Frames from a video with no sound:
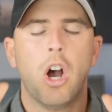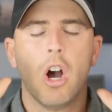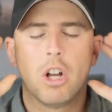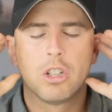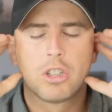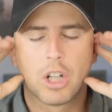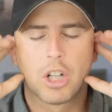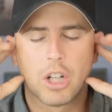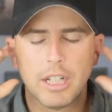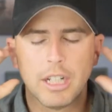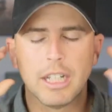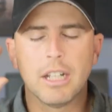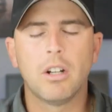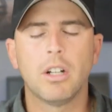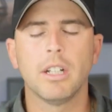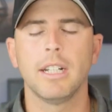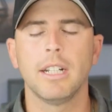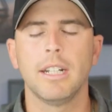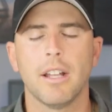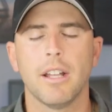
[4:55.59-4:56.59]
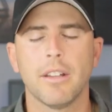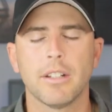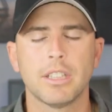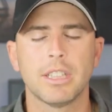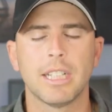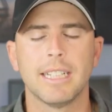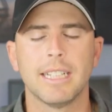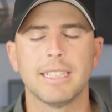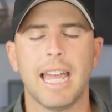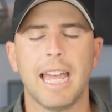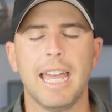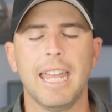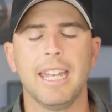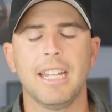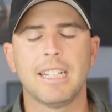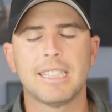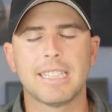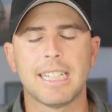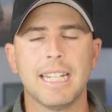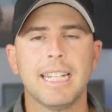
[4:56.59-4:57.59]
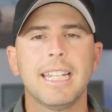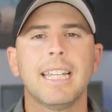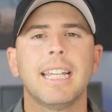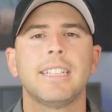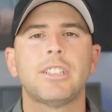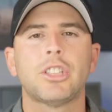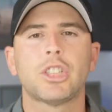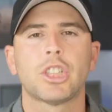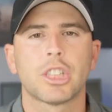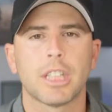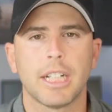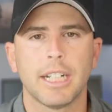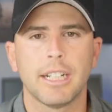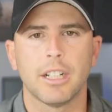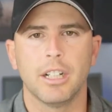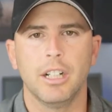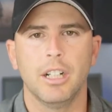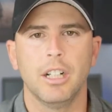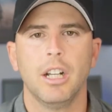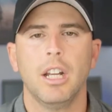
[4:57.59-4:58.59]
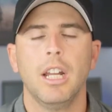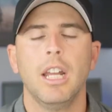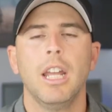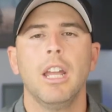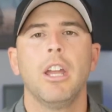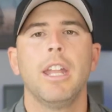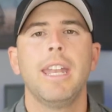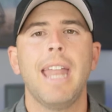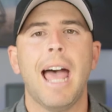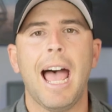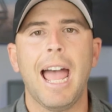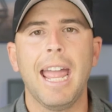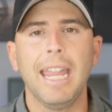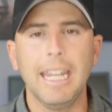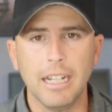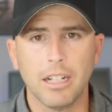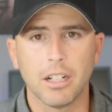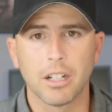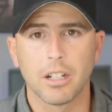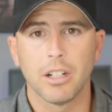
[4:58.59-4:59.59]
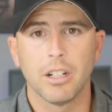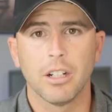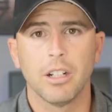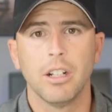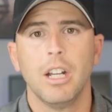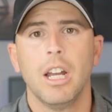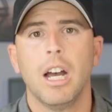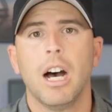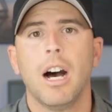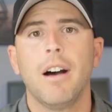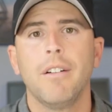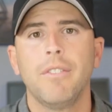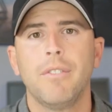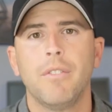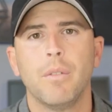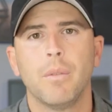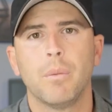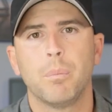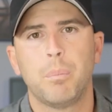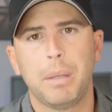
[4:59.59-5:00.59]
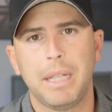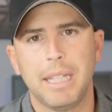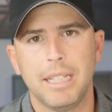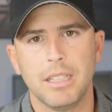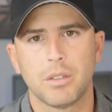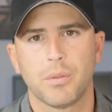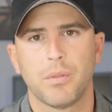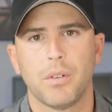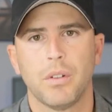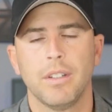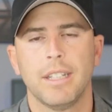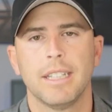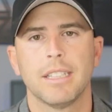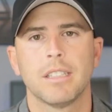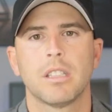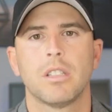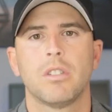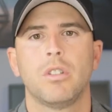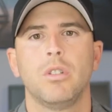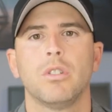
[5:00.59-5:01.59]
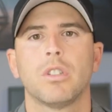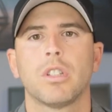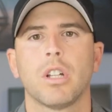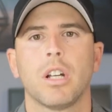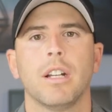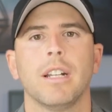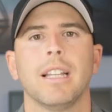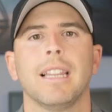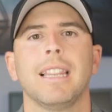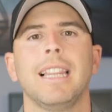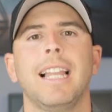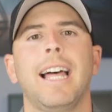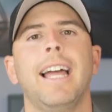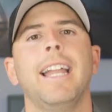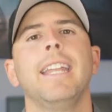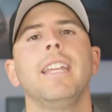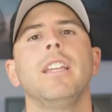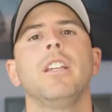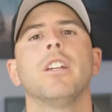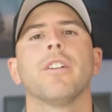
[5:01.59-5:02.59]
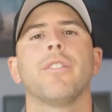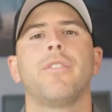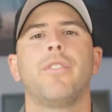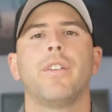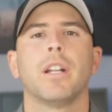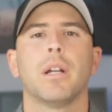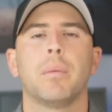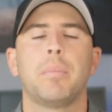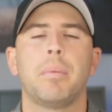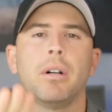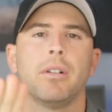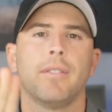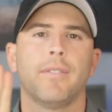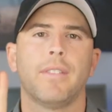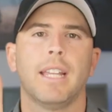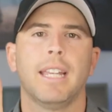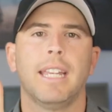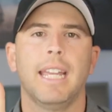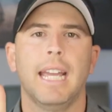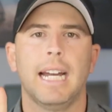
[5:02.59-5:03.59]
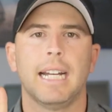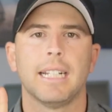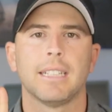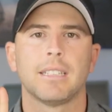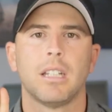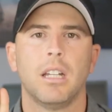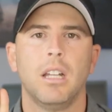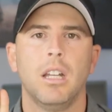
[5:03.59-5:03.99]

turning on another sense, and sending a trigger, an anchor of peacefulness to start letting your foot up off the gas.